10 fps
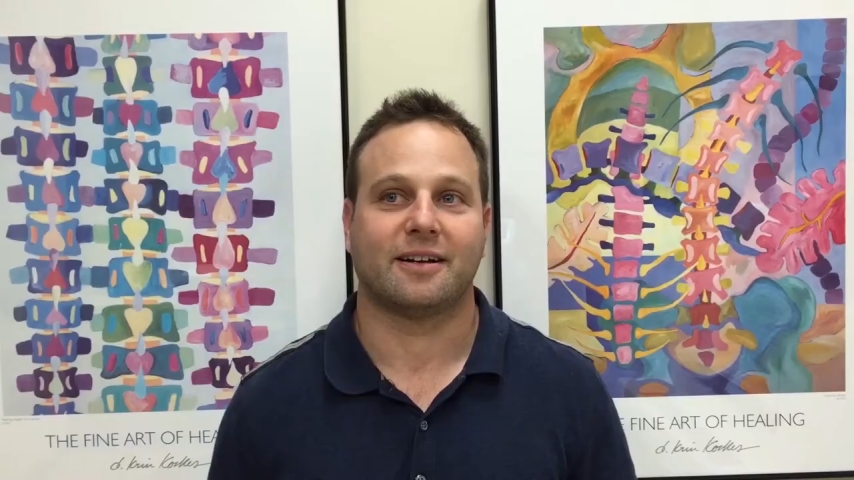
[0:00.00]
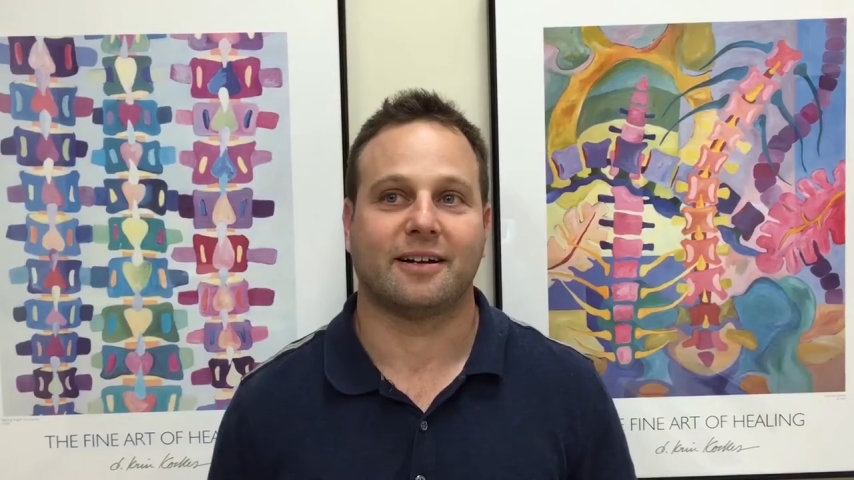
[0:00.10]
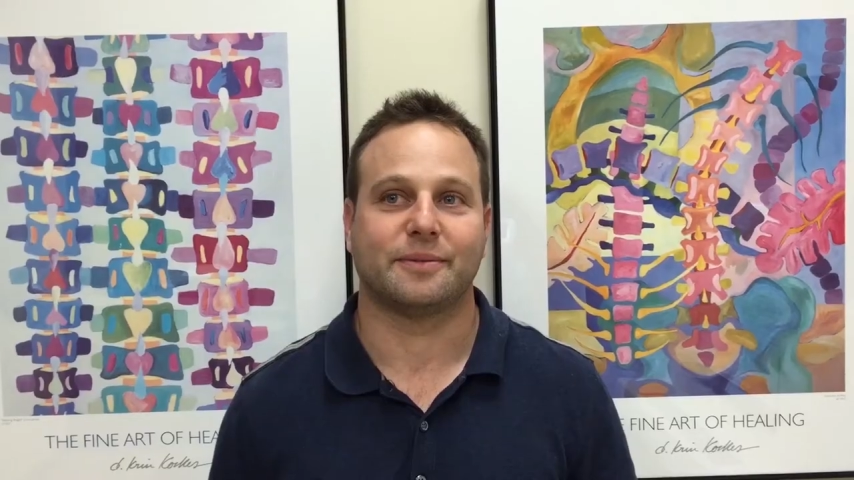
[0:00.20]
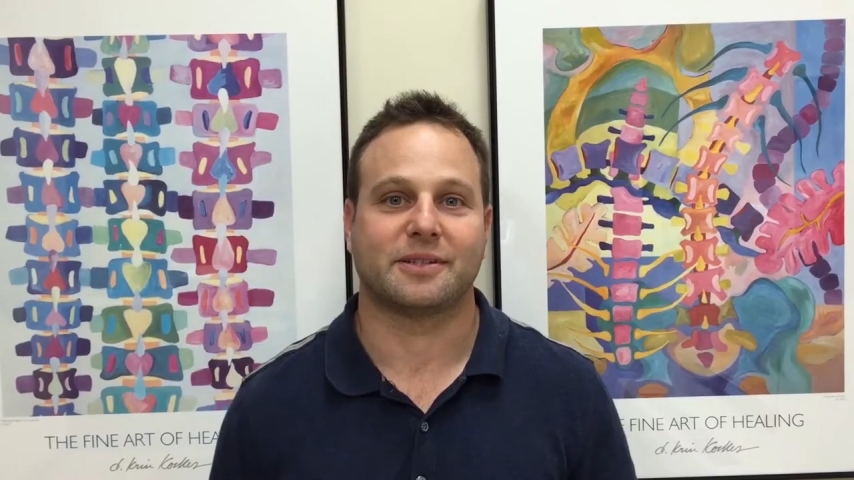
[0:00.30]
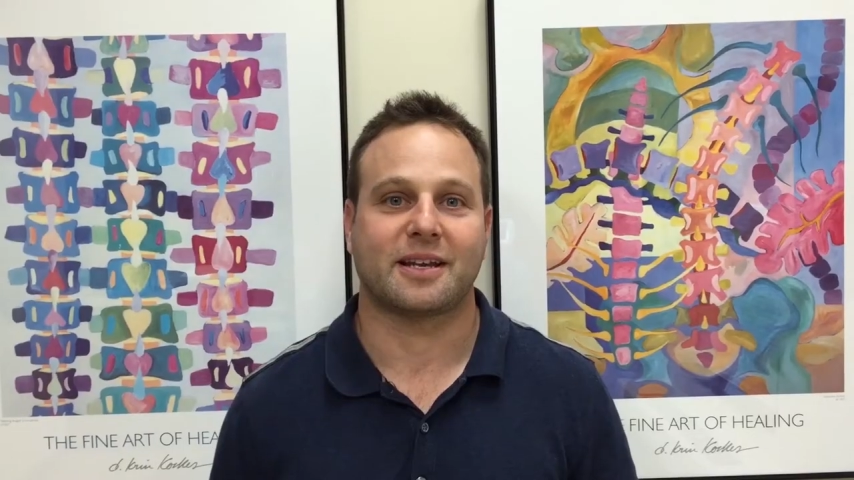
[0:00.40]

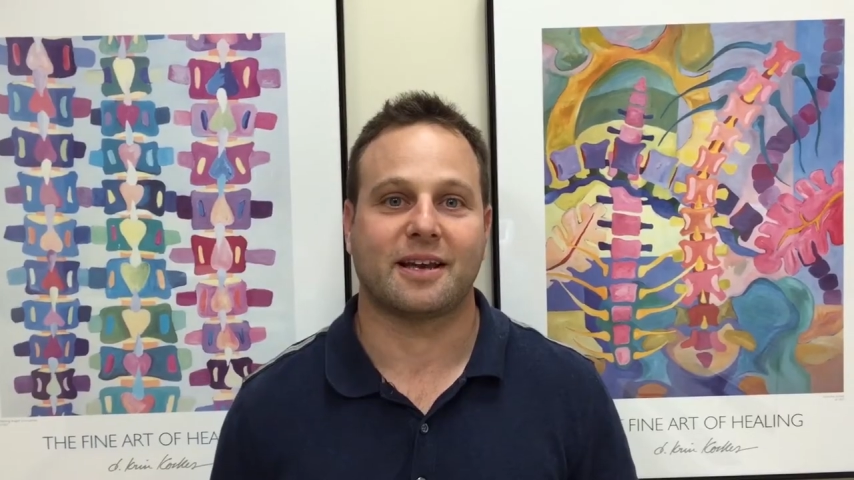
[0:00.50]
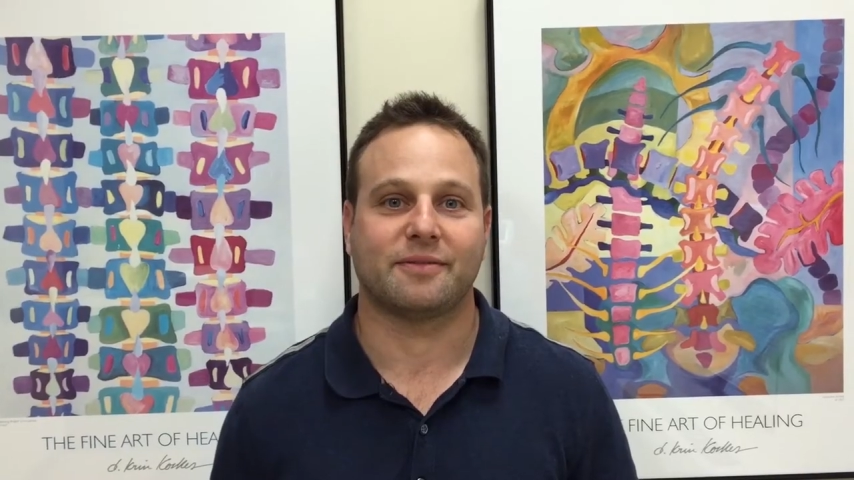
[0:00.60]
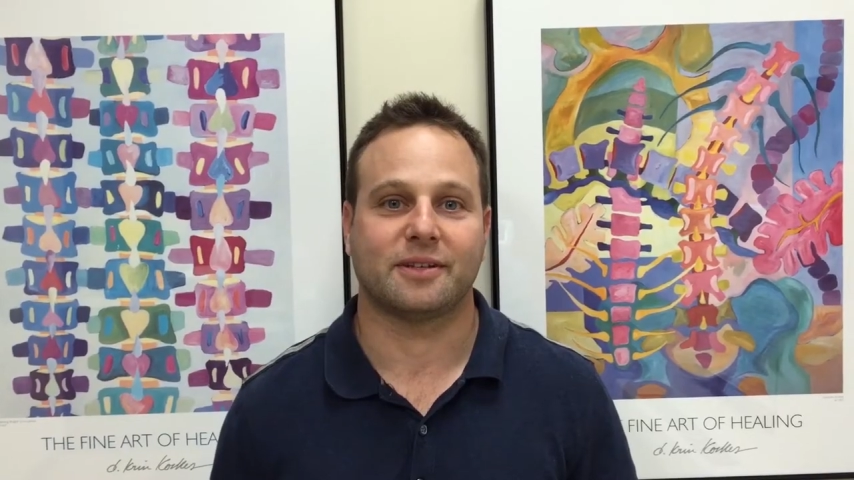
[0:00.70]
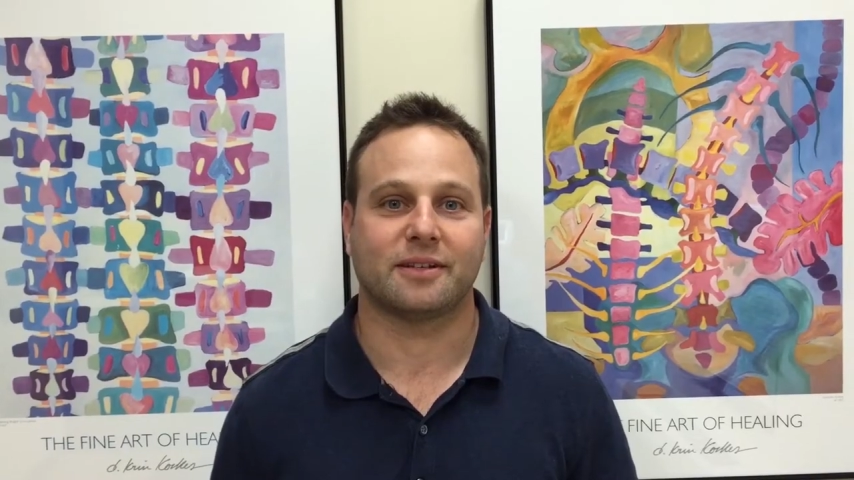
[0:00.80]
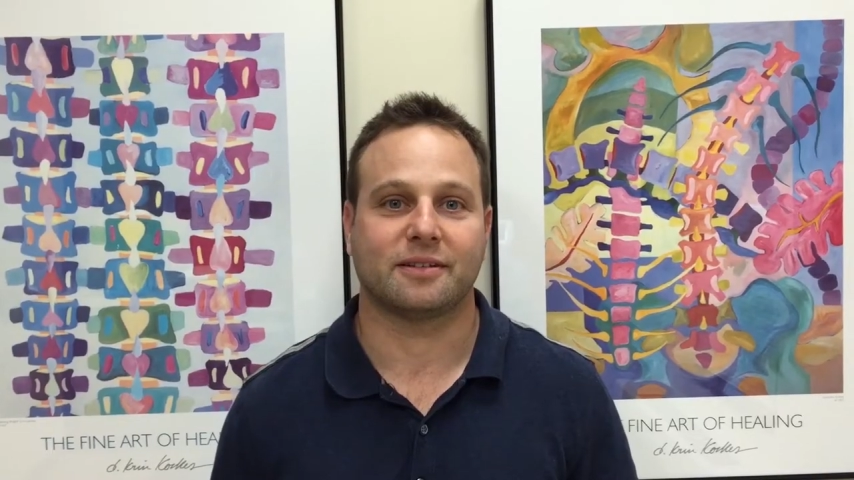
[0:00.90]
I was
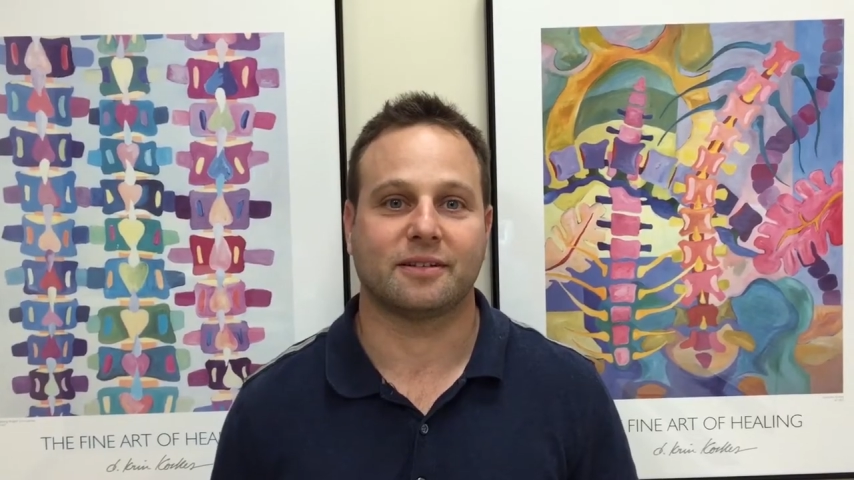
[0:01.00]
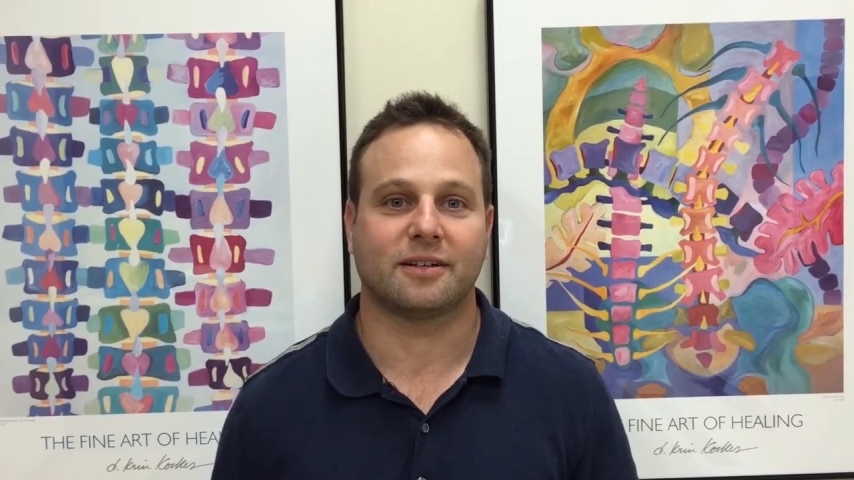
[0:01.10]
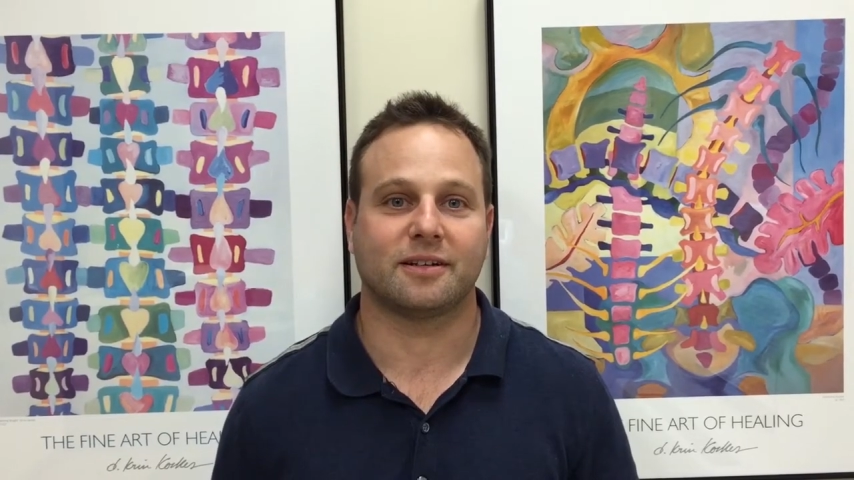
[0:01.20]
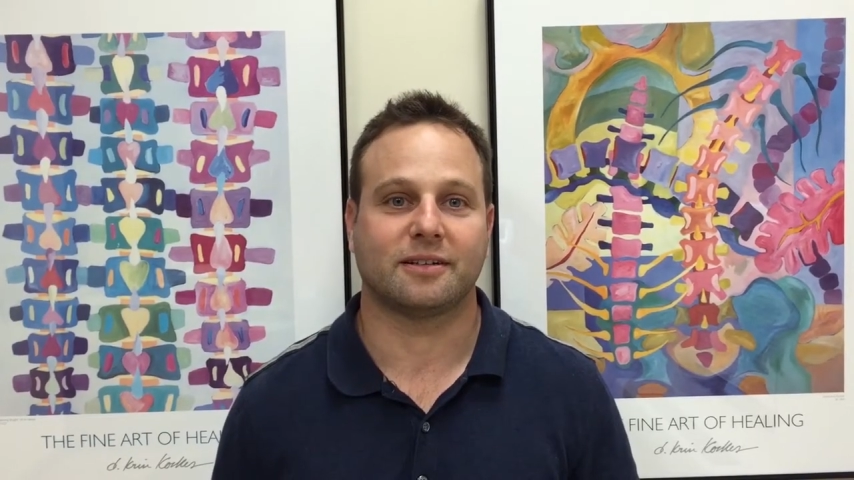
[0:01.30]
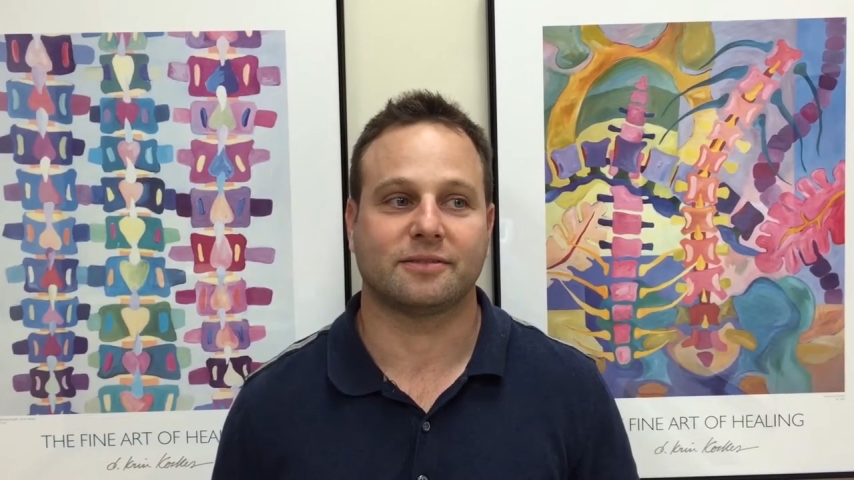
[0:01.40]
having
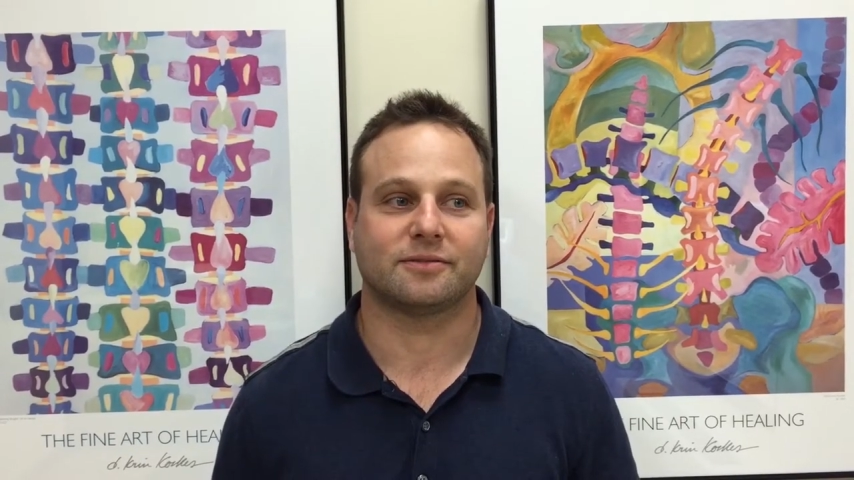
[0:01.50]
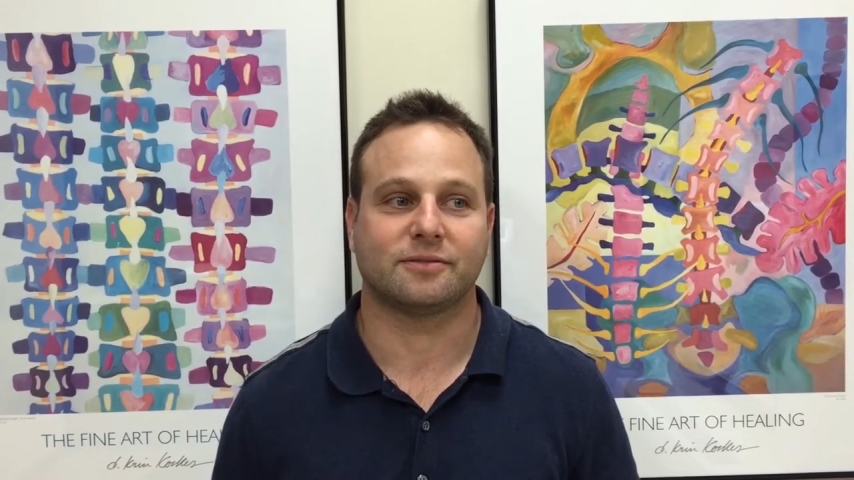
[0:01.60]
uh,